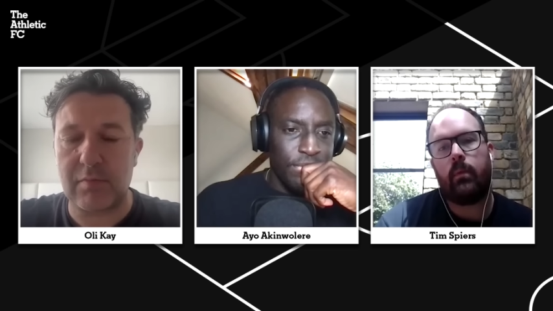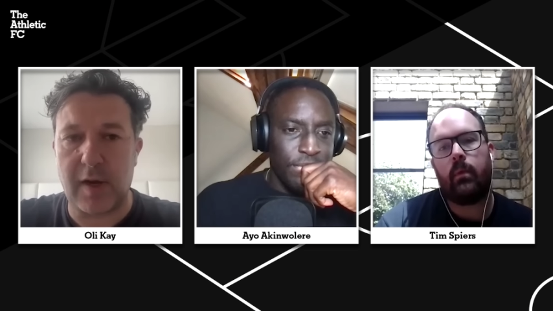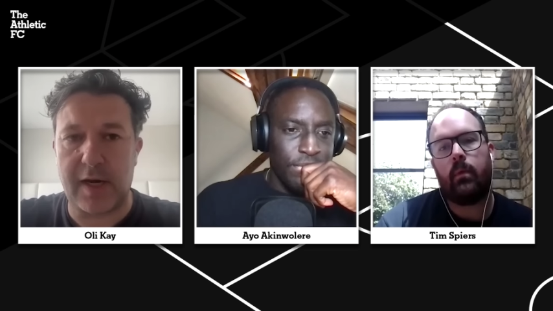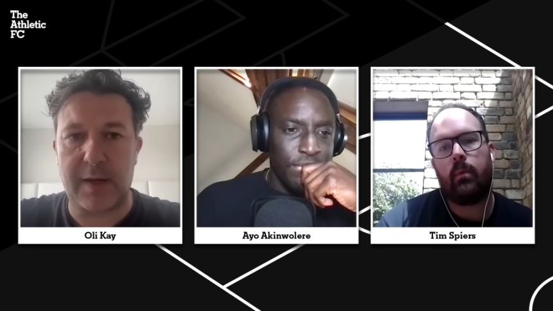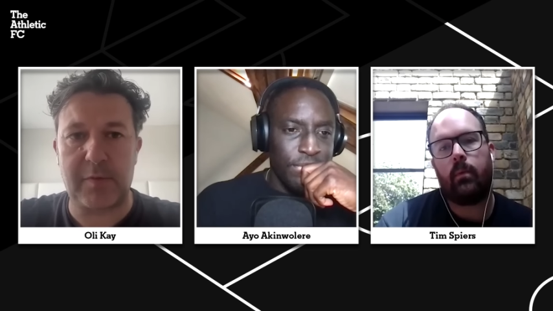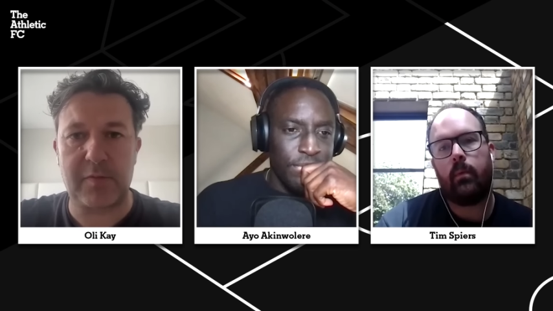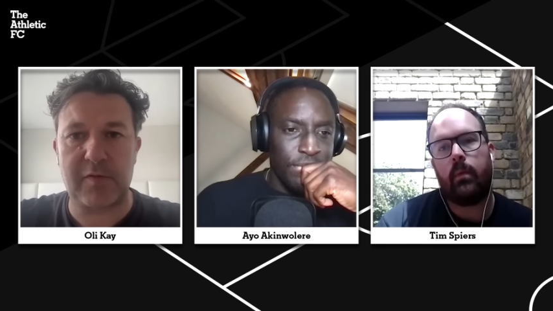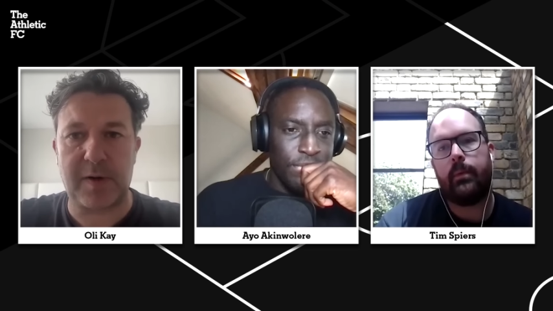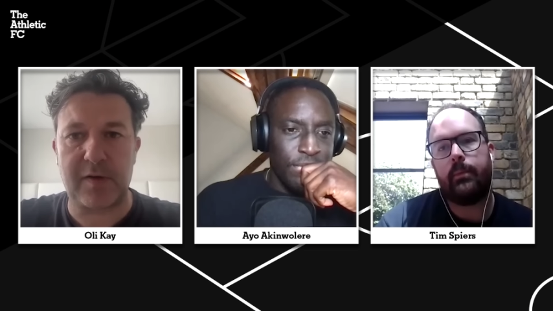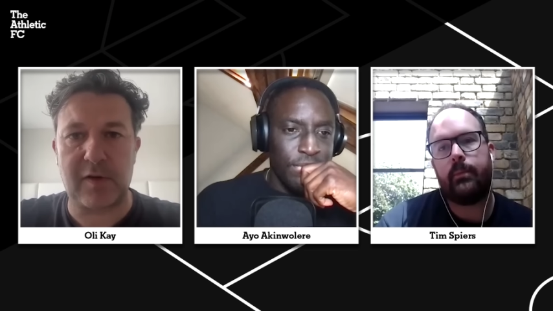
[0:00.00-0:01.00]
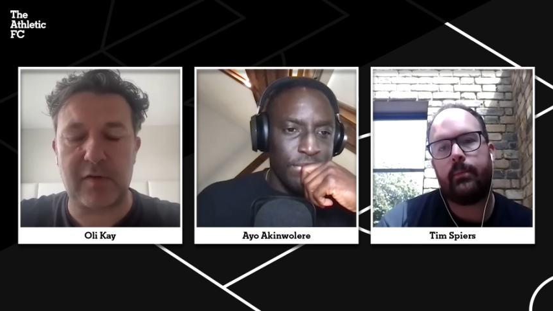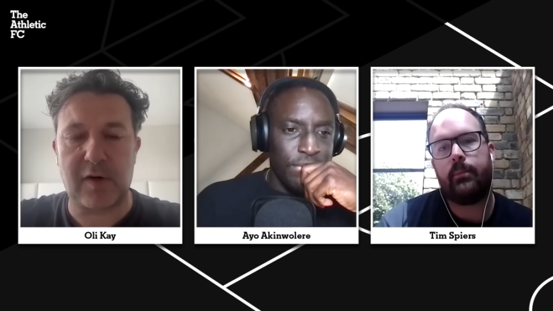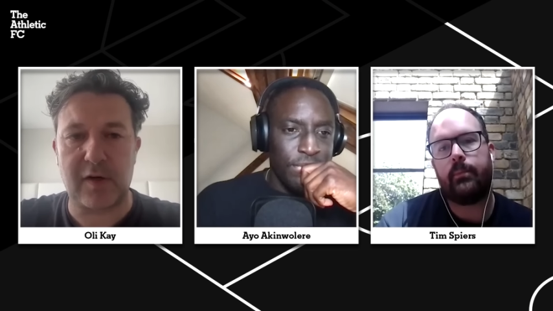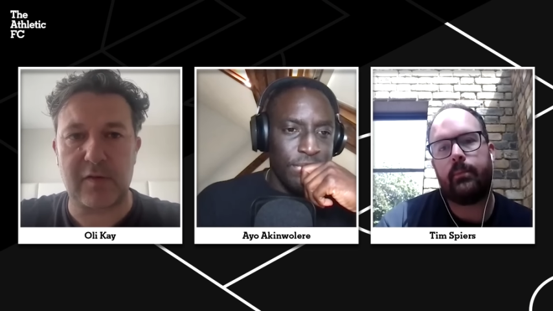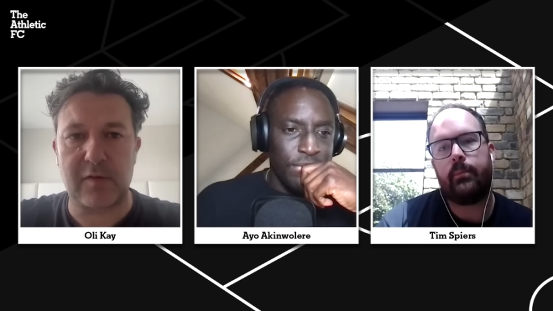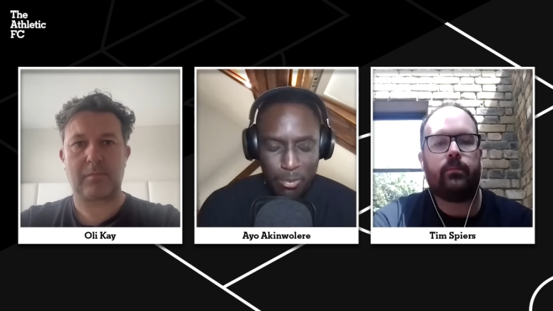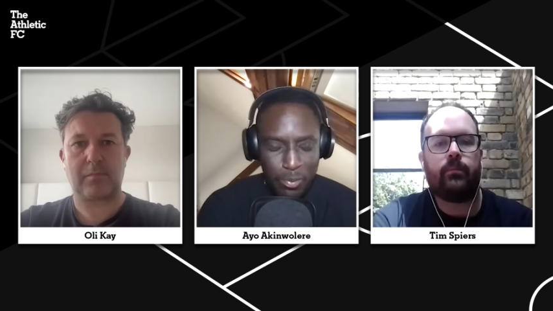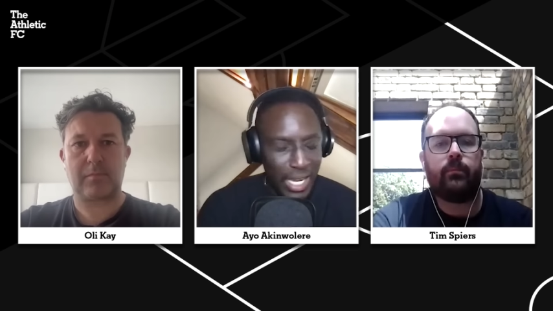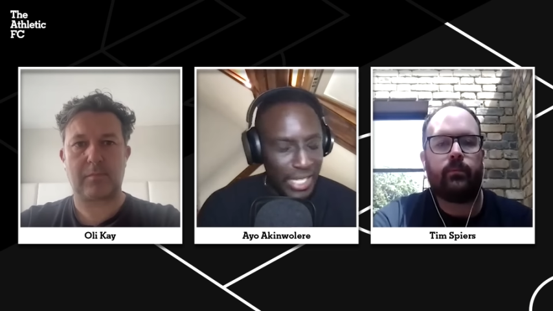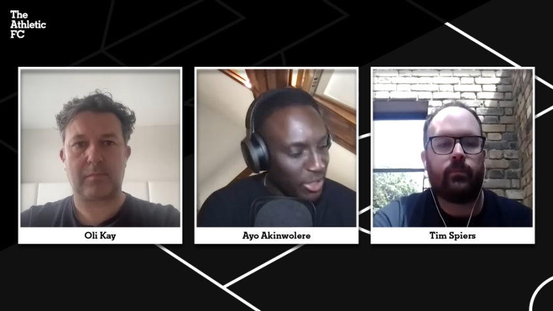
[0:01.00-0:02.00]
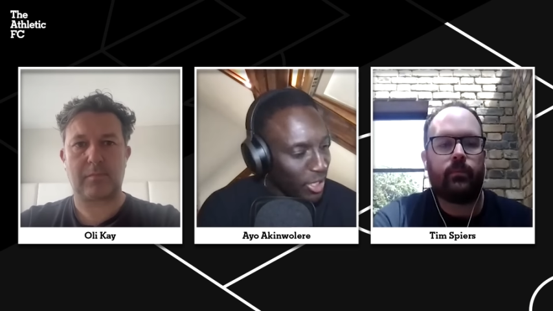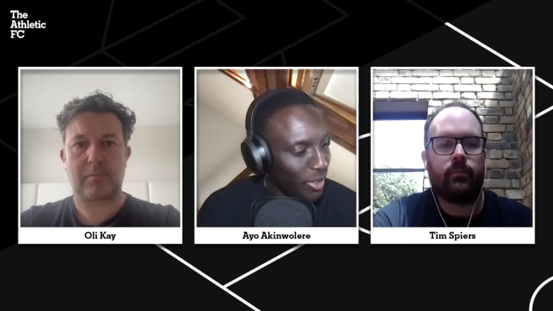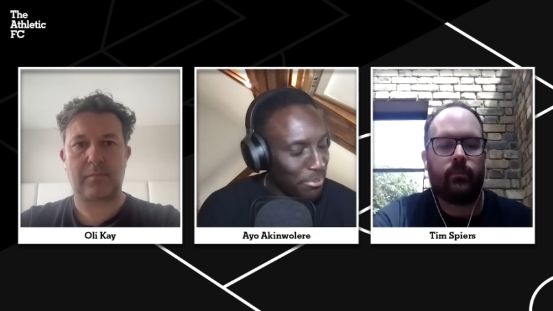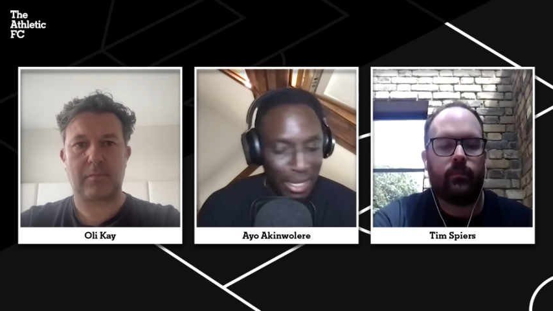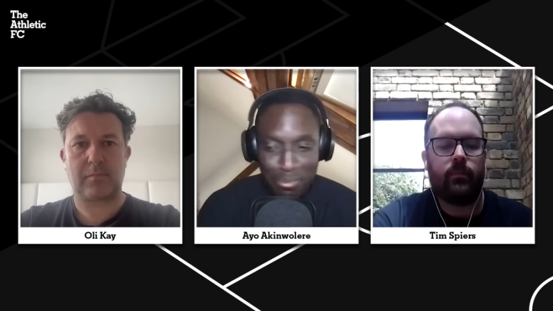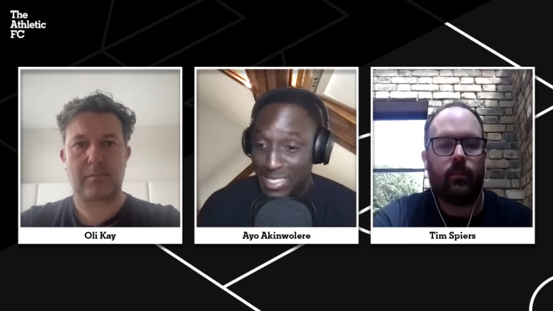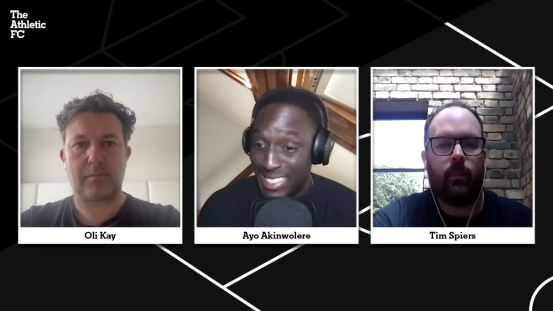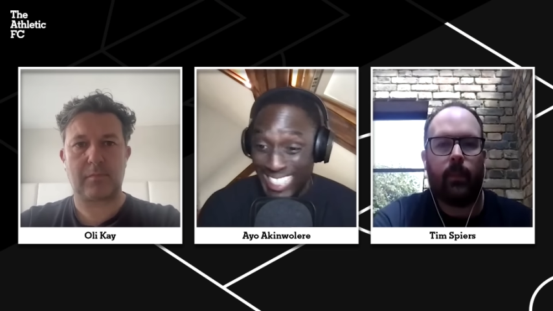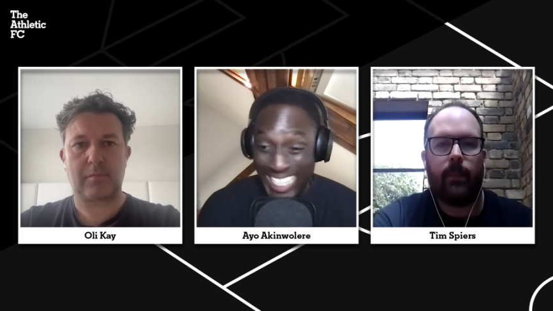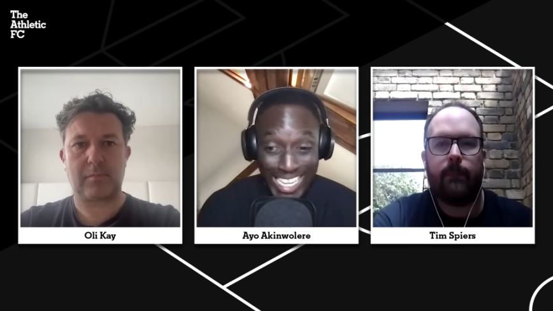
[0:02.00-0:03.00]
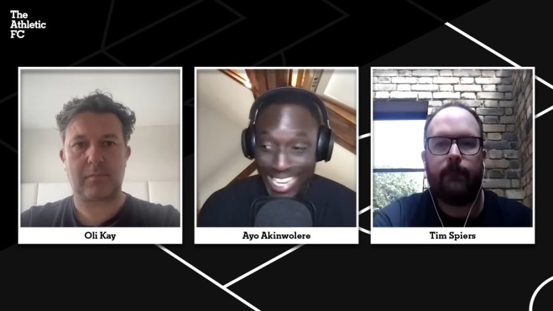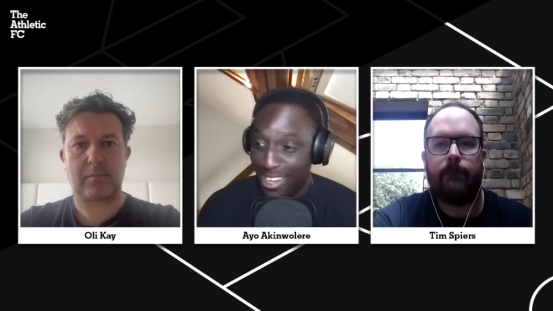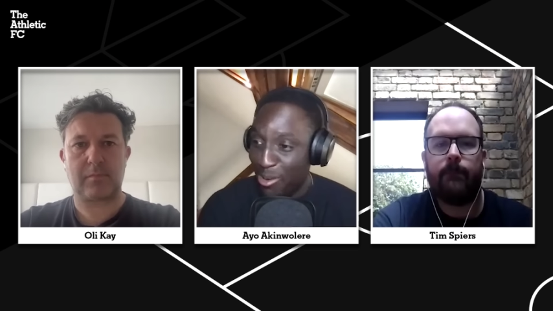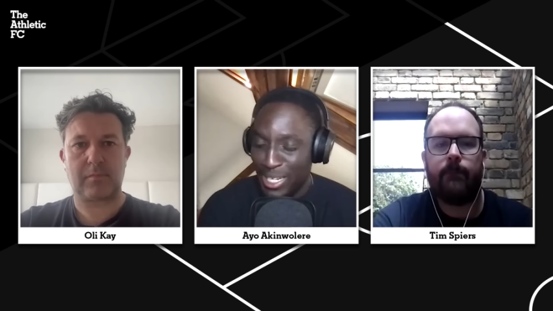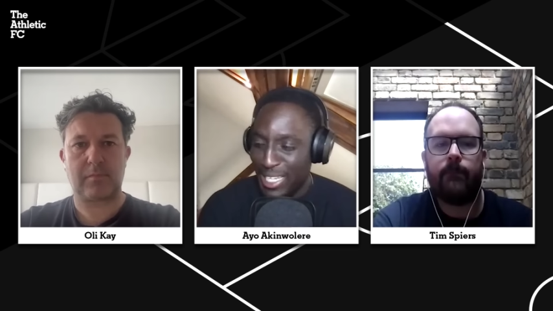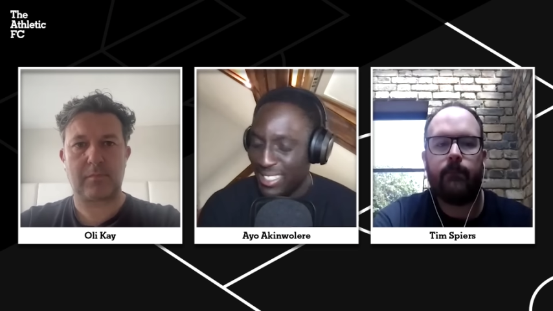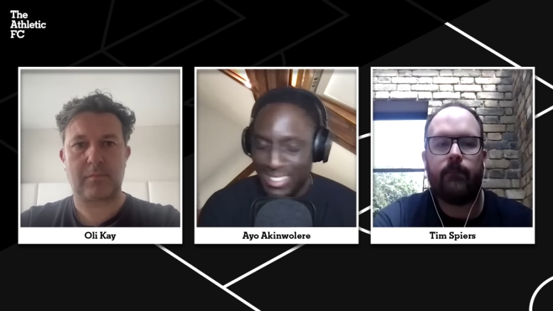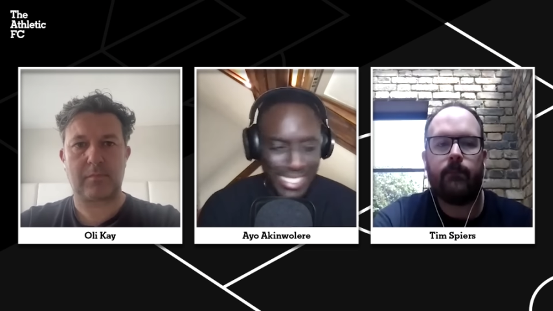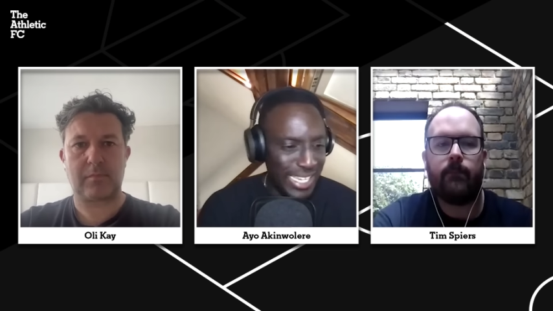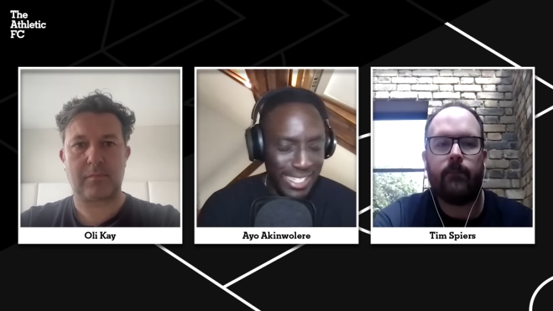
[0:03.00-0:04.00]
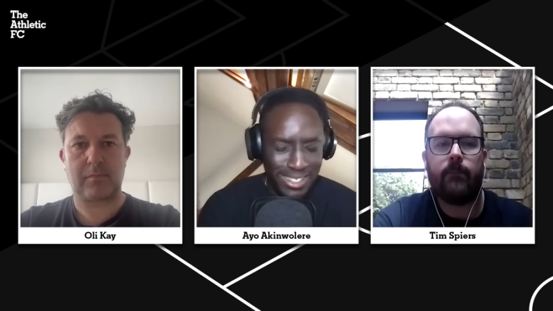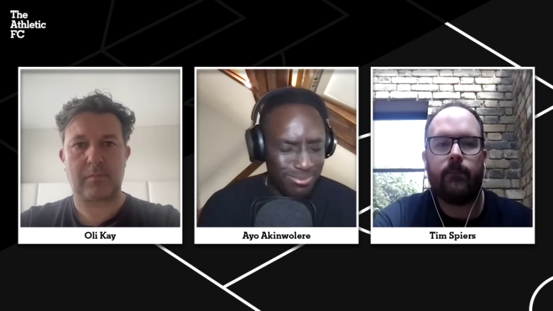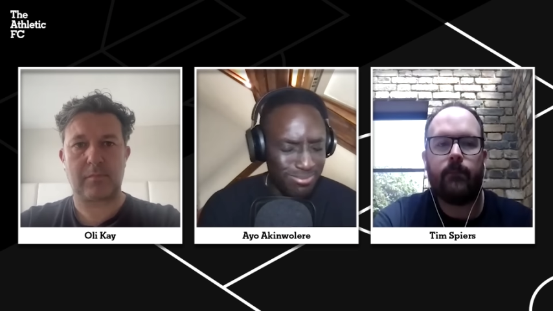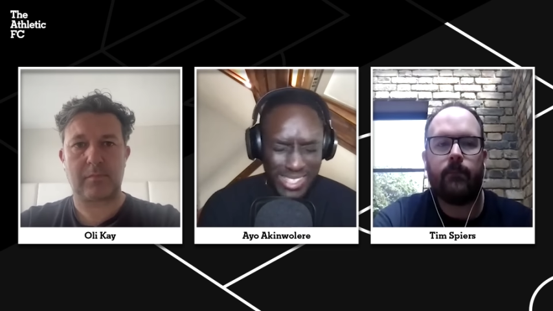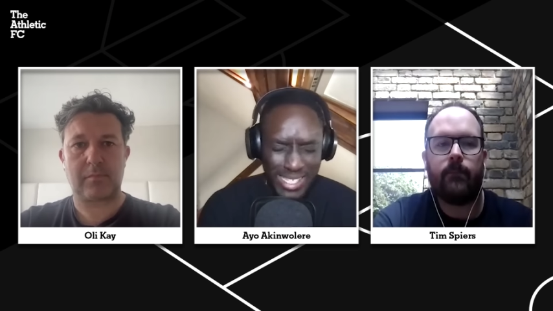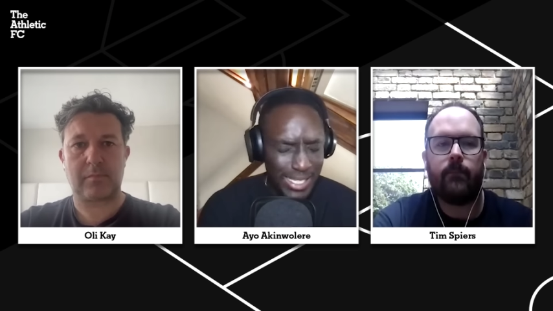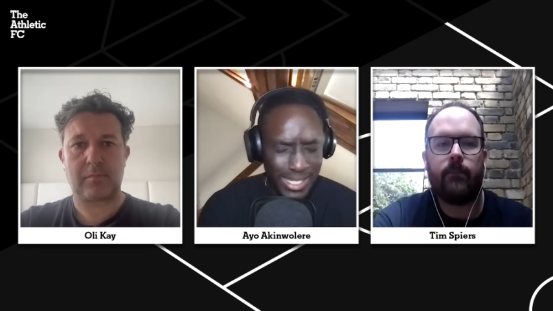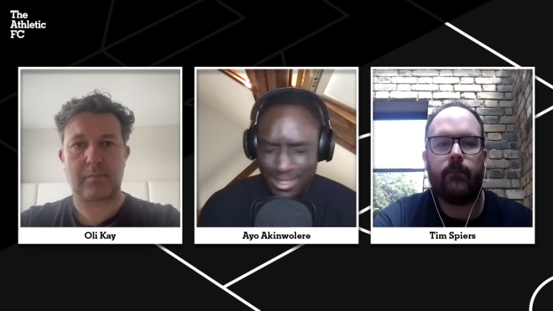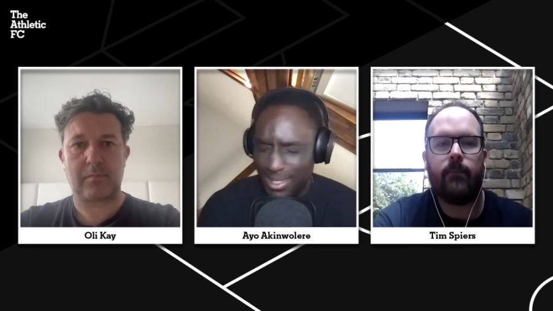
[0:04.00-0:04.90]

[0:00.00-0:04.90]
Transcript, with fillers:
Speaker 1: enabled them to play to their strengths.
Speaker 2: But I don't know, I'm sitting here hearing that, thinking,